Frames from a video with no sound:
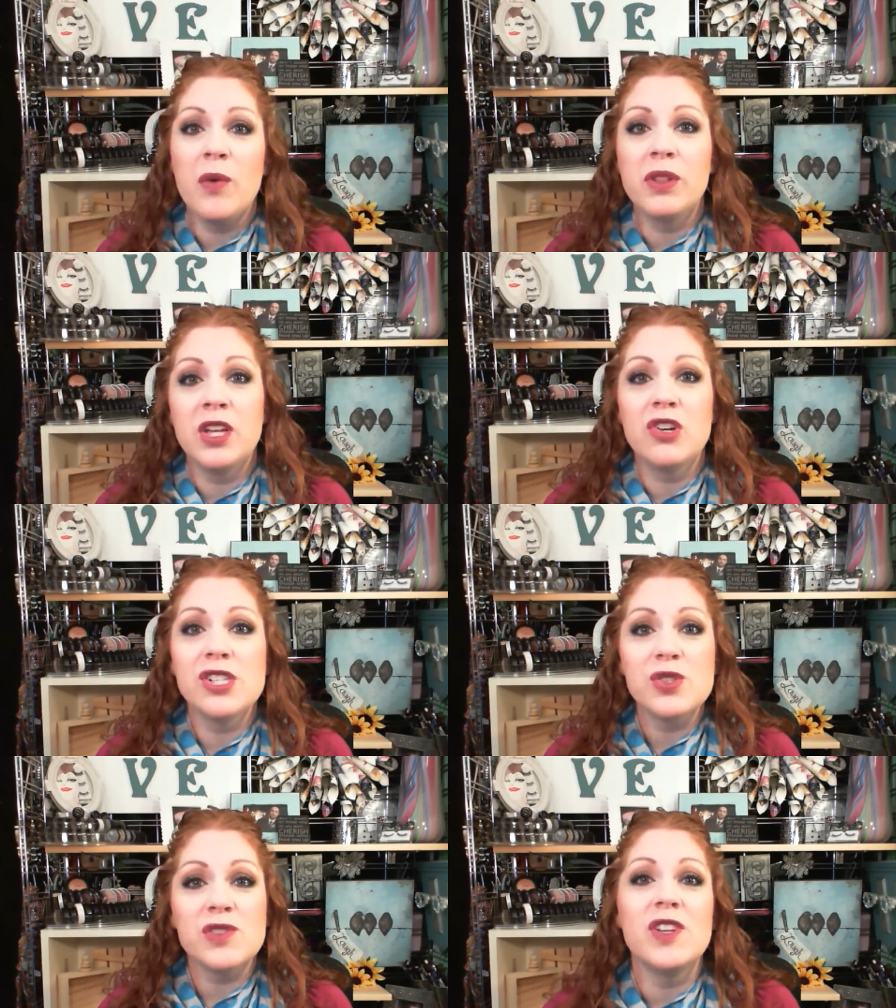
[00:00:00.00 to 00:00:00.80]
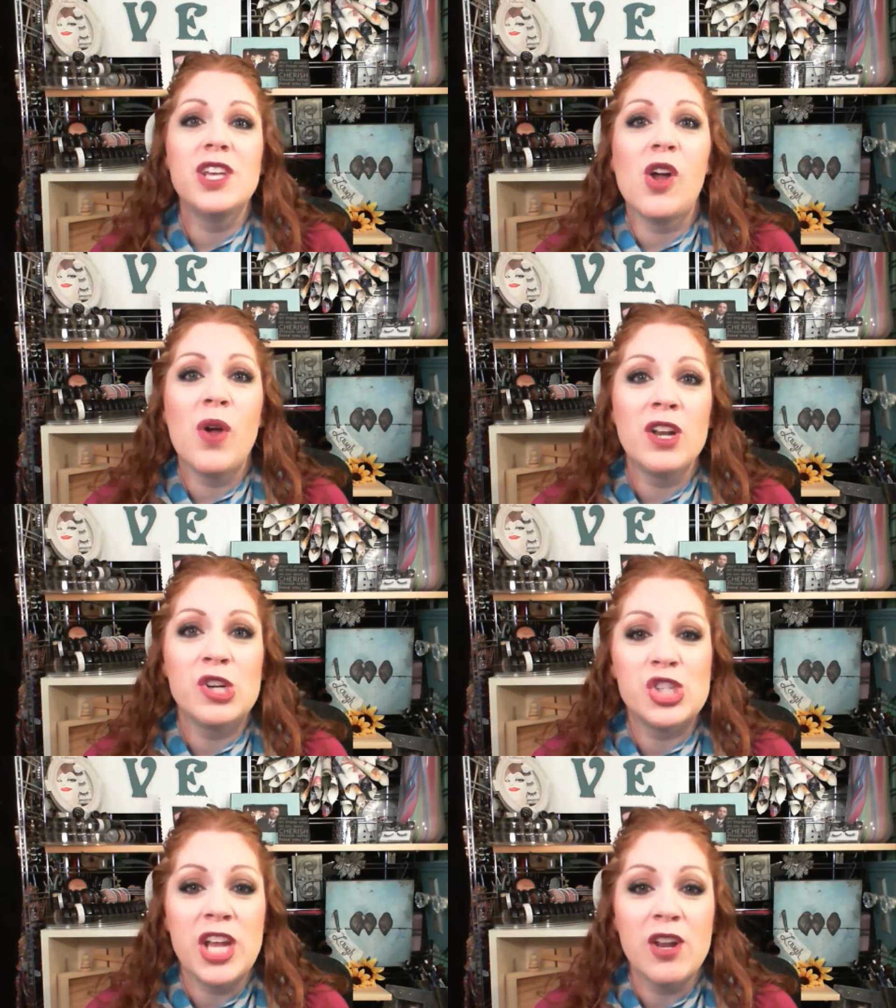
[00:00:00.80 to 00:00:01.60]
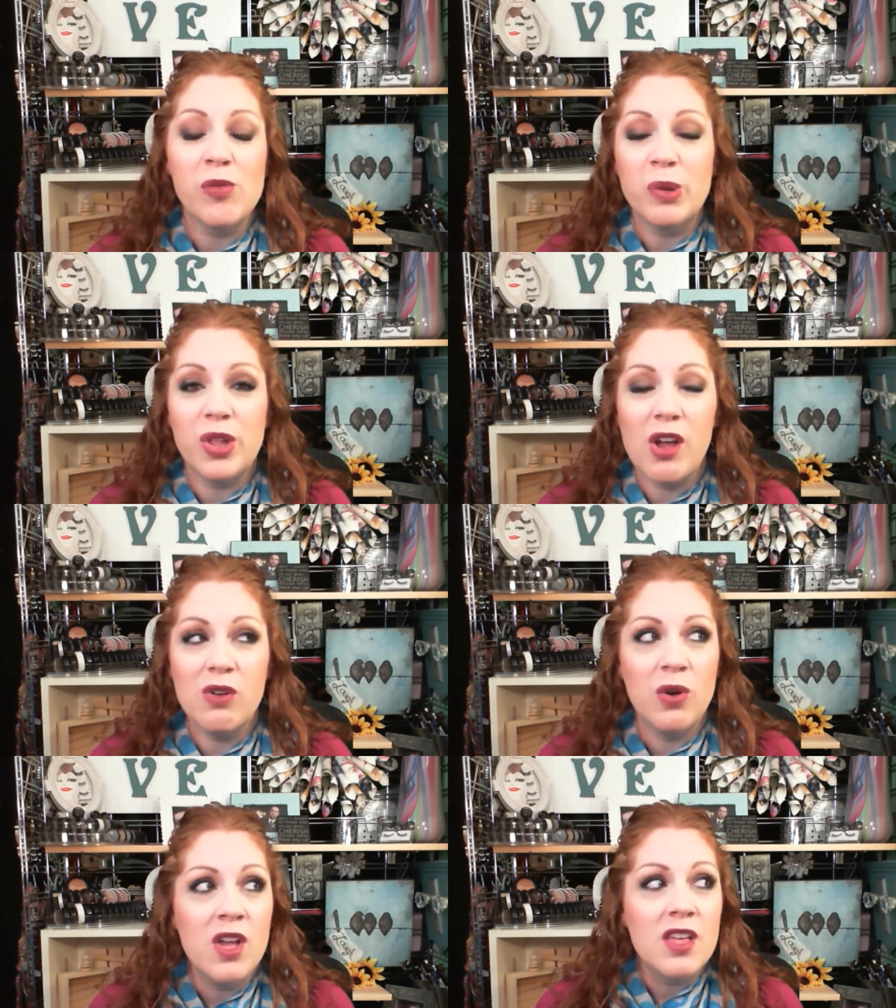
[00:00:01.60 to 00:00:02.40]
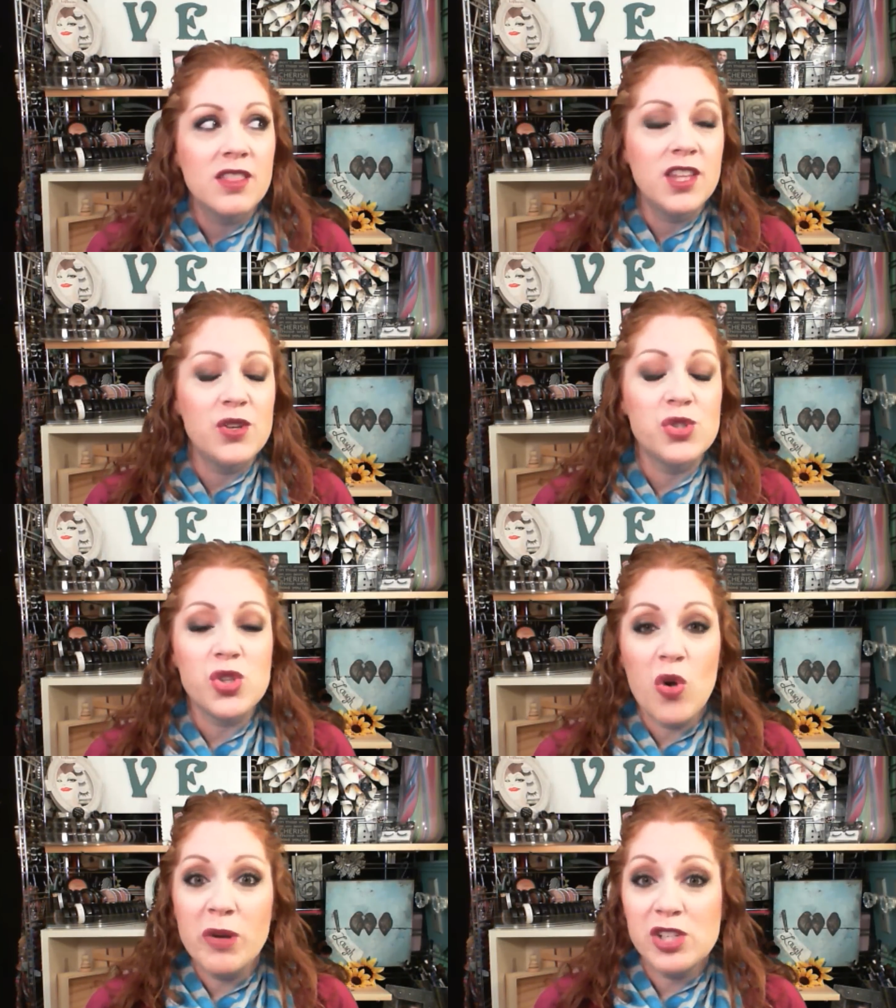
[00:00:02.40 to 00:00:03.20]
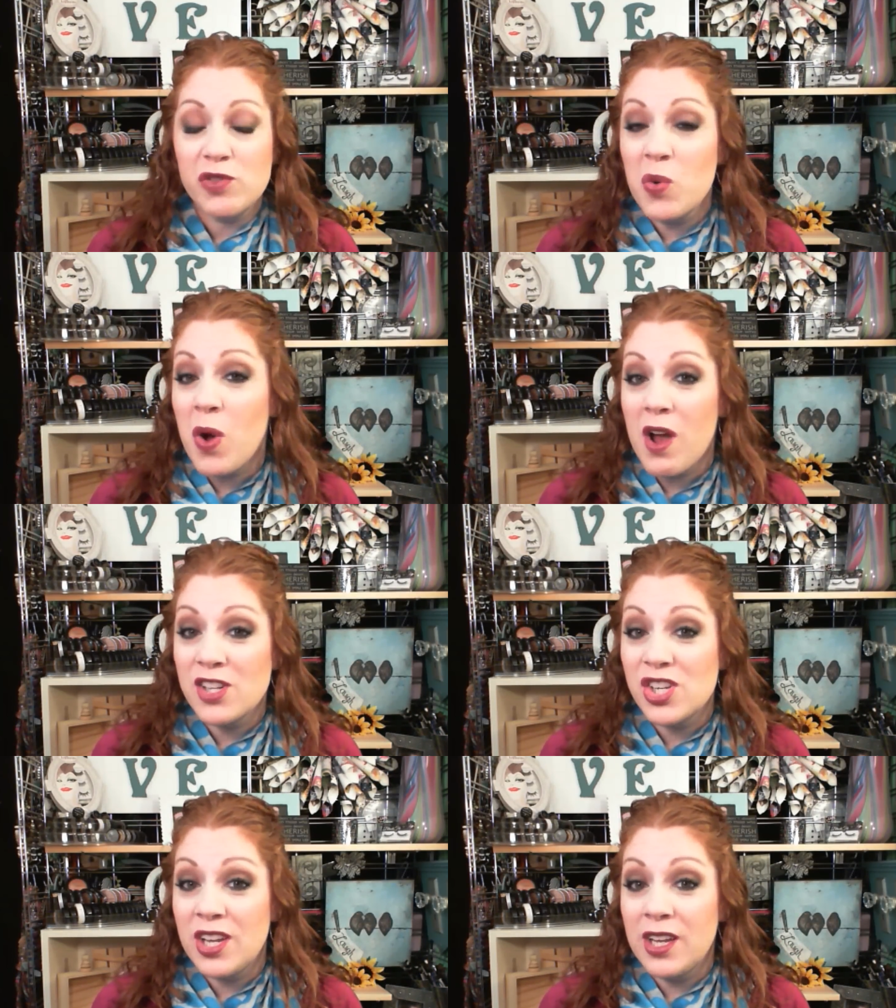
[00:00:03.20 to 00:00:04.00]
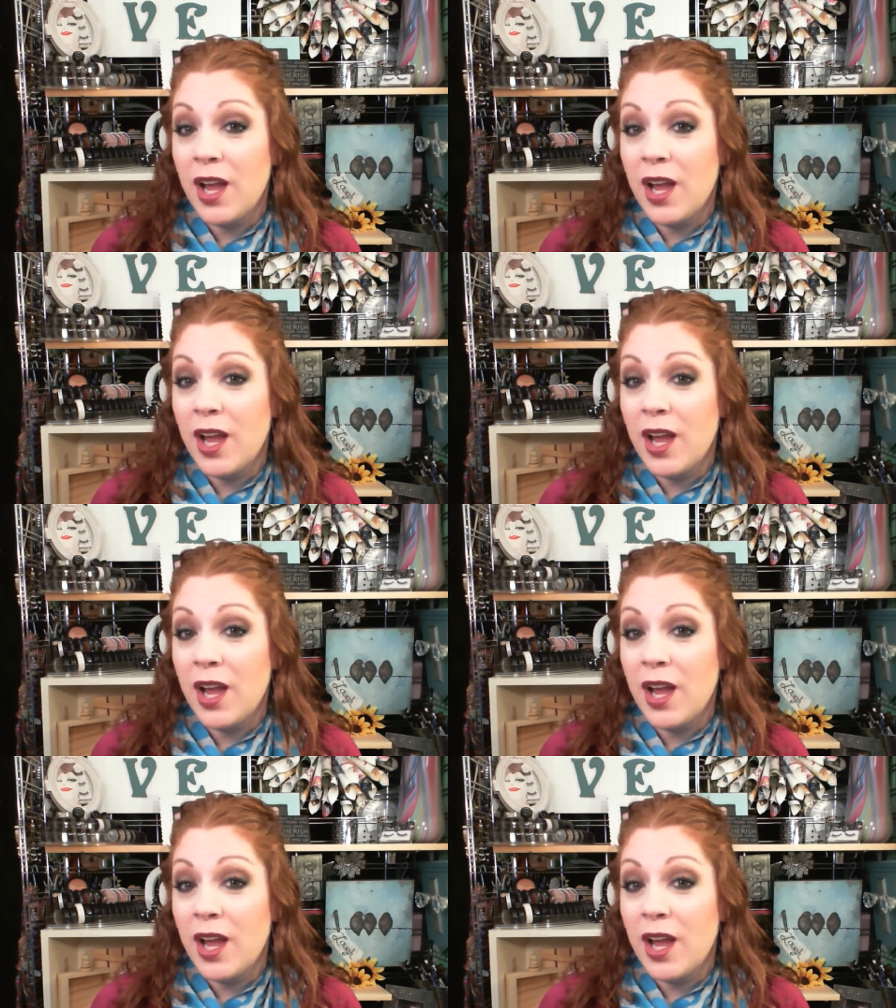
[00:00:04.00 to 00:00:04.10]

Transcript: I will link Krystal's video and her channel below. Thank you so much for watching,